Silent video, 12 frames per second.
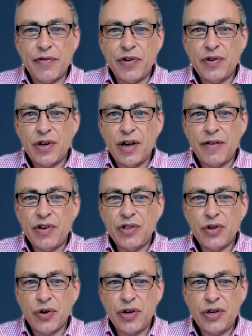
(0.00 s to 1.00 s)
I've
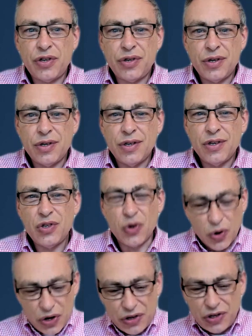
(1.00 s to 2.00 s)
enjoyed
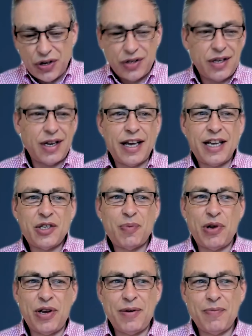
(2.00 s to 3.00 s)
talking to you today. It's
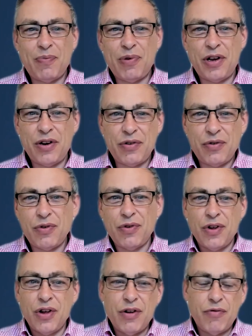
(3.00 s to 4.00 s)
been
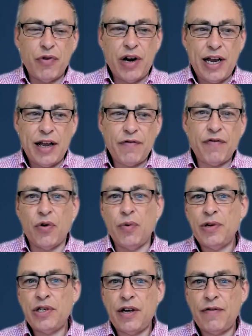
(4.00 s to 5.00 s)
really
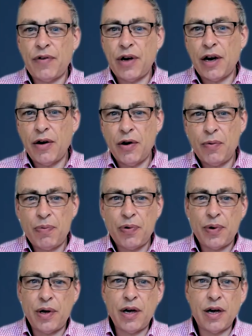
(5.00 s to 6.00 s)
informative. I hope
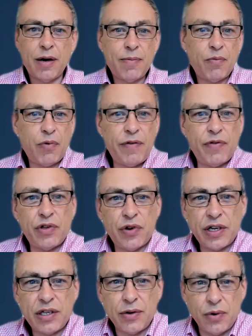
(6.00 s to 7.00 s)
we've
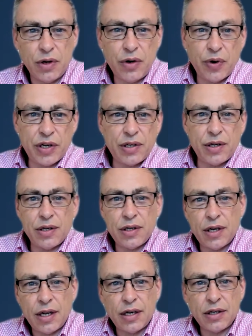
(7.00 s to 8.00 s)
addressed all the
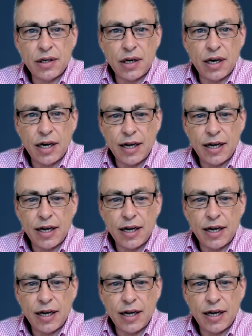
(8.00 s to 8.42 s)
questions that